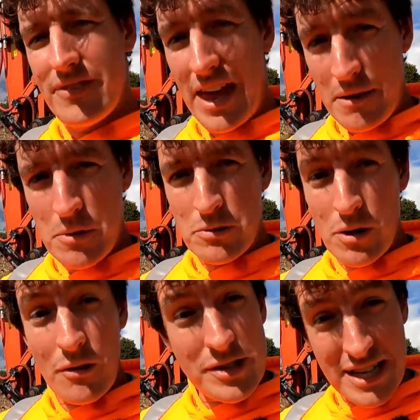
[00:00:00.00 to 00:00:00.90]
They
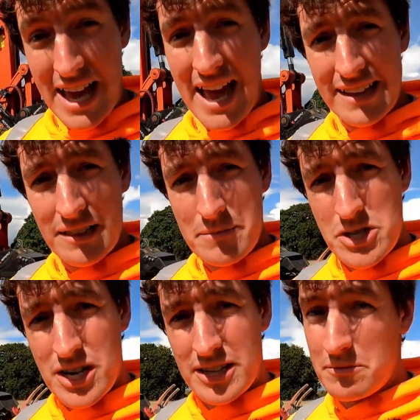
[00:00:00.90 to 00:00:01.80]
will obviously handle a
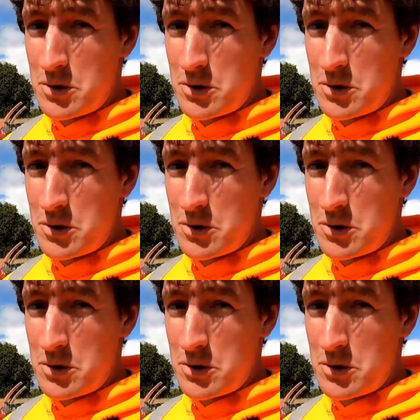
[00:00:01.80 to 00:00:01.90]
machine.